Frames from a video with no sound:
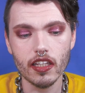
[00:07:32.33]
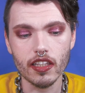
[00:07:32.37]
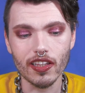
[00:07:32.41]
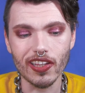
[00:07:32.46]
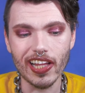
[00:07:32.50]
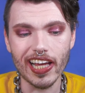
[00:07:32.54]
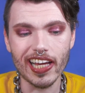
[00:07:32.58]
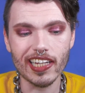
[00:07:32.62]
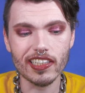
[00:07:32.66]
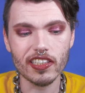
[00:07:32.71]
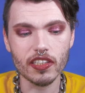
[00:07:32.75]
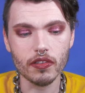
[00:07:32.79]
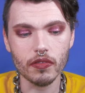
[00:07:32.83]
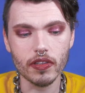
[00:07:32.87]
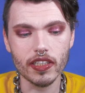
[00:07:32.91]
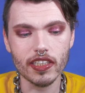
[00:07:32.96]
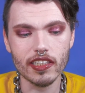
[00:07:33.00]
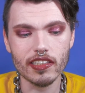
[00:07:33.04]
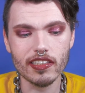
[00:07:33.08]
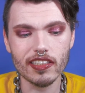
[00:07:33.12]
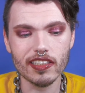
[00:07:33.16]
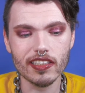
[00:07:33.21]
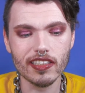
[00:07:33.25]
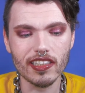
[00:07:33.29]

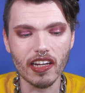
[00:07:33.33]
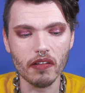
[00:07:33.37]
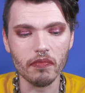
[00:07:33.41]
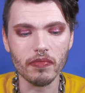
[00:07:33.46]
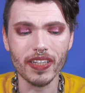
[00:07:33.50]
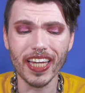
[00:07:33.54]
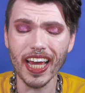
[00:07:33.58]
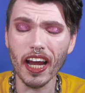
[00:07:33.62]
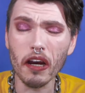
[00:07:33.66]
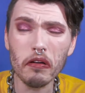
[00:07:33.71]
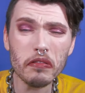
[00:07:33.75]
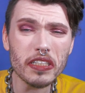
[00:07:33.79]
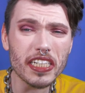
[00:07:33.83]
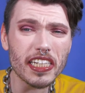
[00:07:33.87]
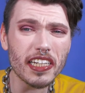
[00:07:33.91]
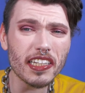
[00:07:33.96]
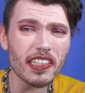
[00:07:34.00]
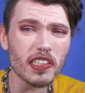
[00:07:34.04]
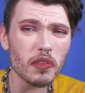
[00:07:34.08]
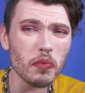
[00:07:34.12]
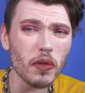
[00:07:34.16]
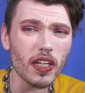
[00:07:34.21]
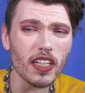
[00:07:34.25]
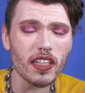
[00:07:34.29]
Lazarus, I'm counting
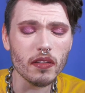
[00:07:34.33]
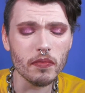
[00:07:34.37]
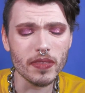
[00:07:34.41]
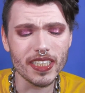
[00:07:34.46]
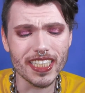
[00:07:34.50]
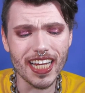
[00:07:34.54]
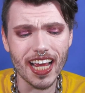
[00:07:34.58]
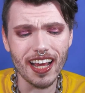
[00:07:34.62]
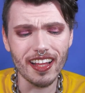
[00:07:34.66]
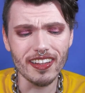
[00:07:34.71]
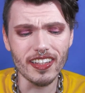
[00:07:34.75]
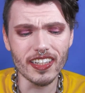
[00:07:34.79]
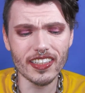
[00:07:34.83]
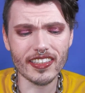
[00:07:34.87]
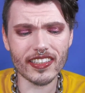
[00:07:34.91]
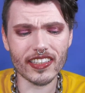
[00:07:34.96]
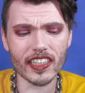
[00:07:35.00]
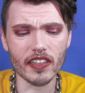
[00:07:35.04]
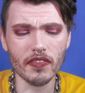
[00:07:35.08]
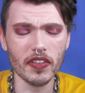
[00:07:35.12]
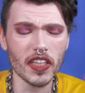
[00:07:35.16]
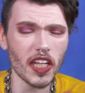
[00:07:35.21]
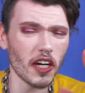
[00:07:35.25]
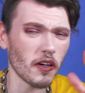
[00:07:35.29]
as one of the metallics,
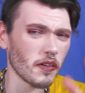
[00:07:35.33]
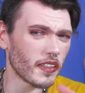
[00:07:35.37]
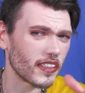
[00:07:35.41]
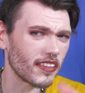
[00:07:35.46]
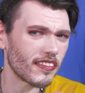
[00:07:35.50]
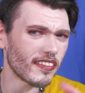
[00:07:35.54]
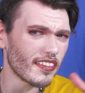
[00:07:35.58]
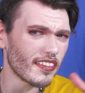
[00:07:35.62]
even though it